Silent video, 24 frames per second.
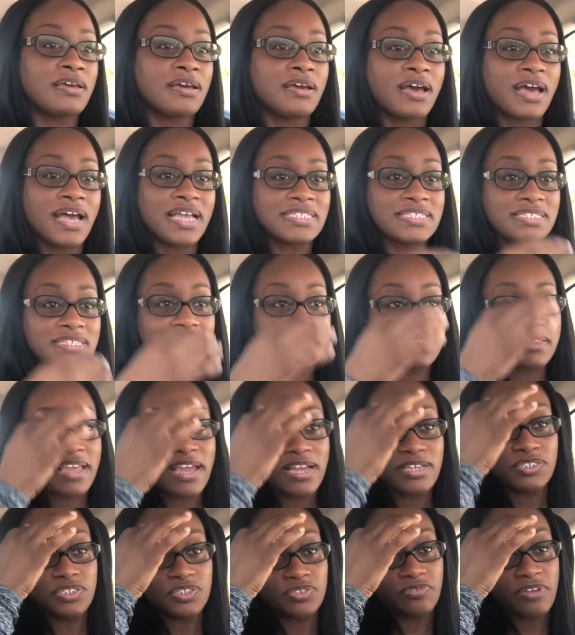i took
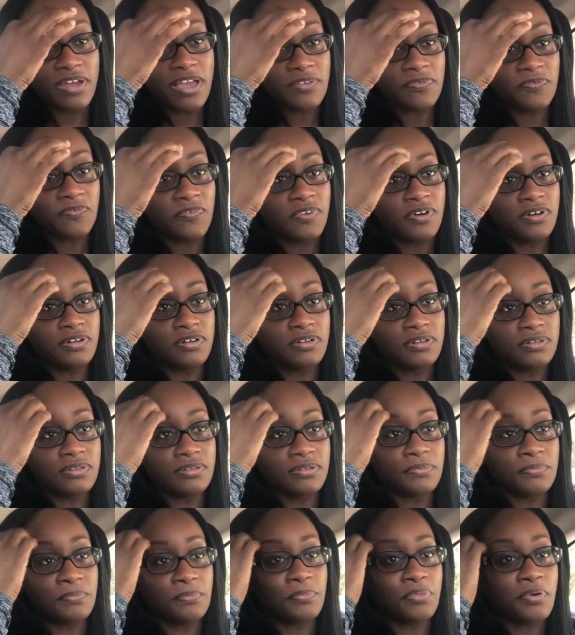that dreadful
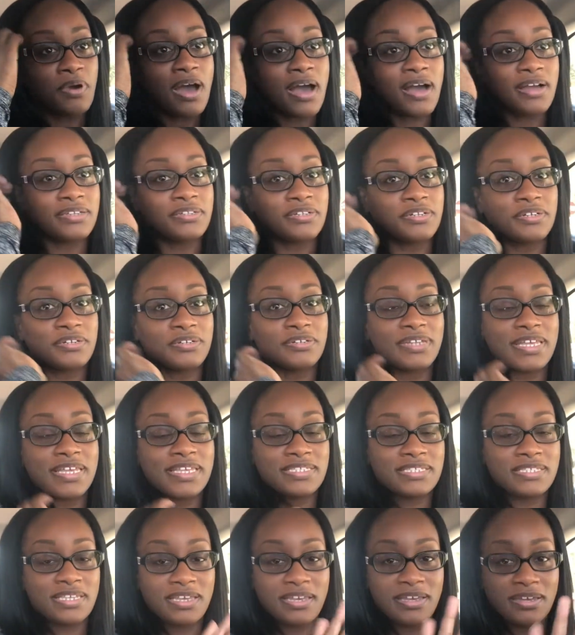proctored
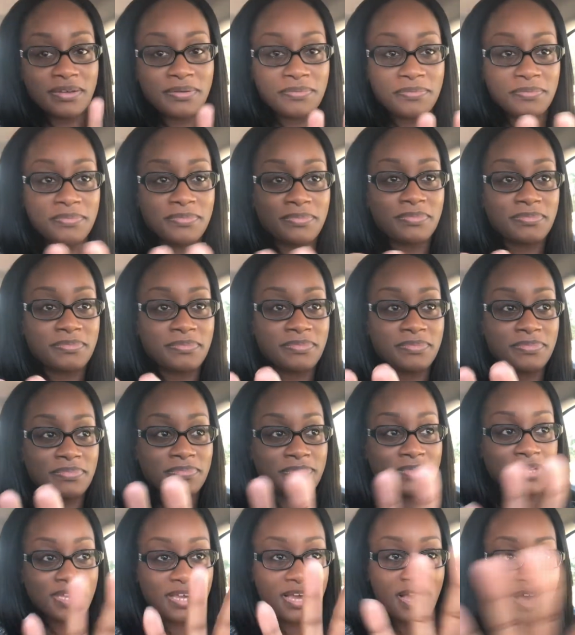exam
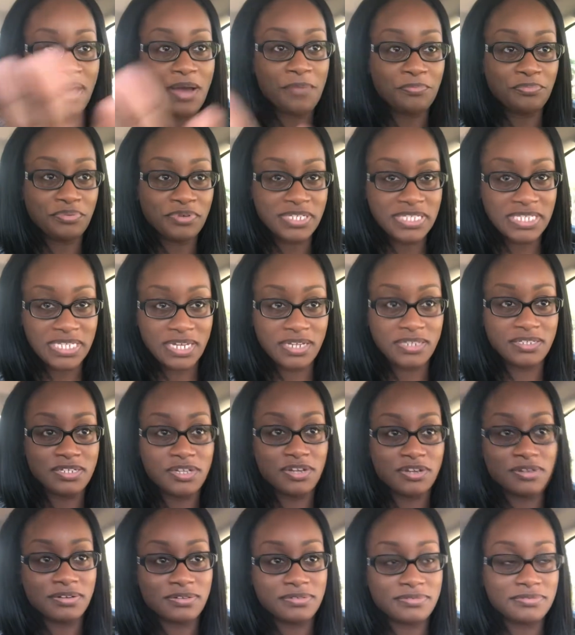the comp
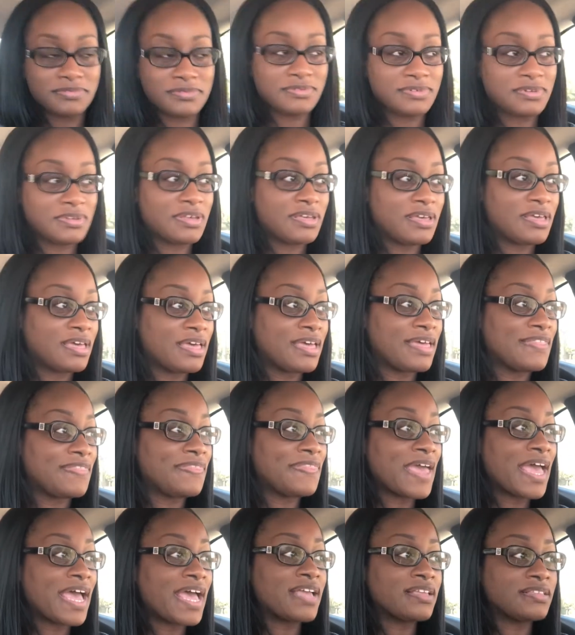predictor
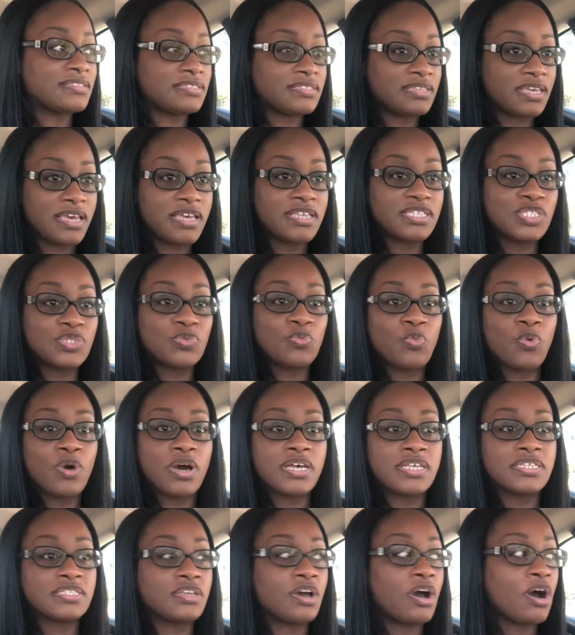that test
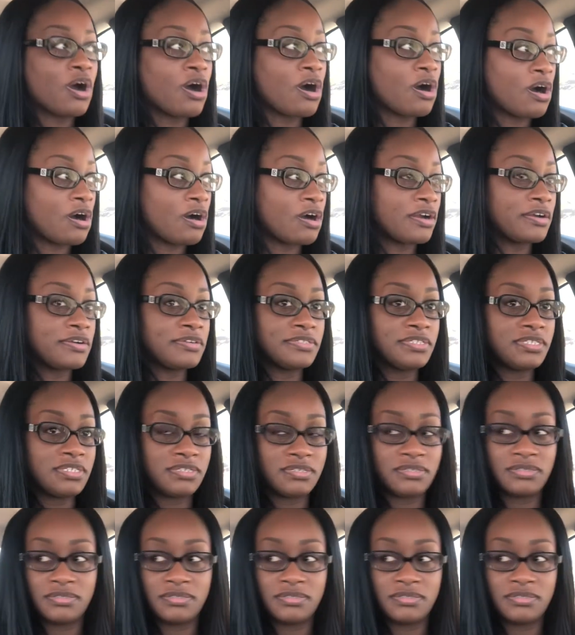was hard